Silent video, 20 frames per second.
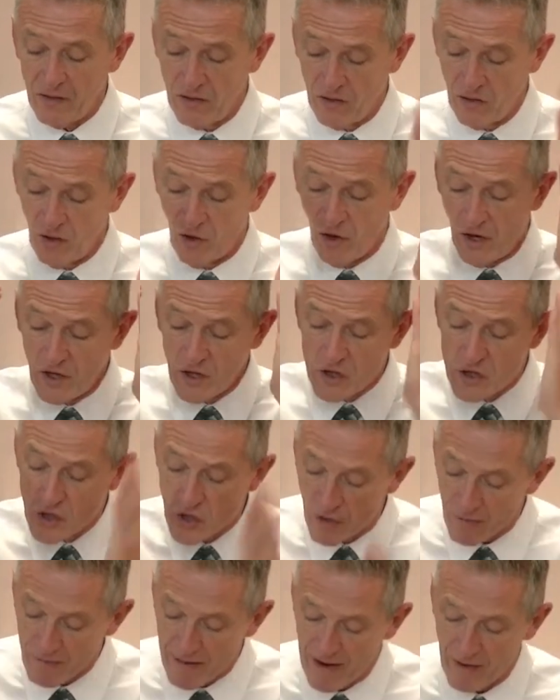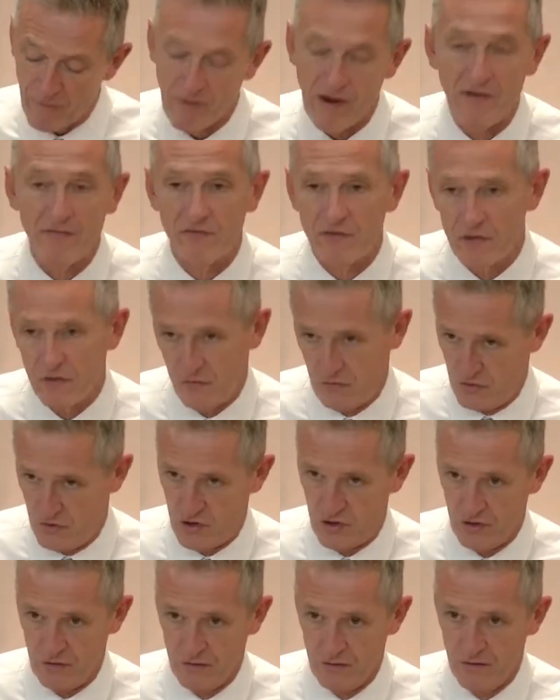Lord, you're my
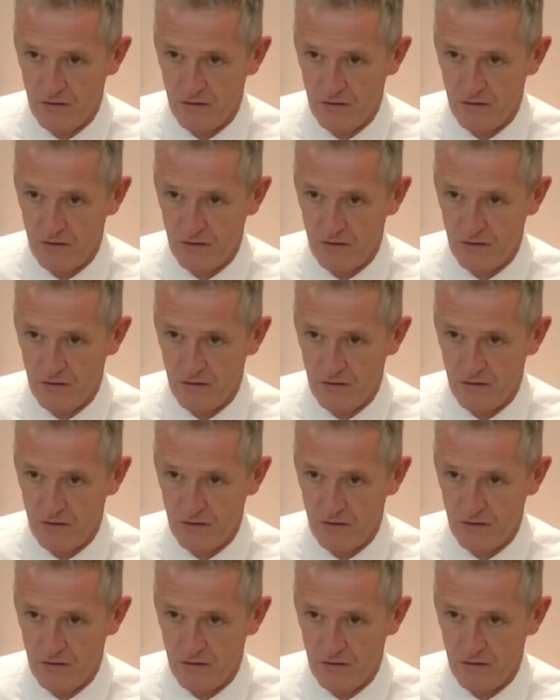refuge.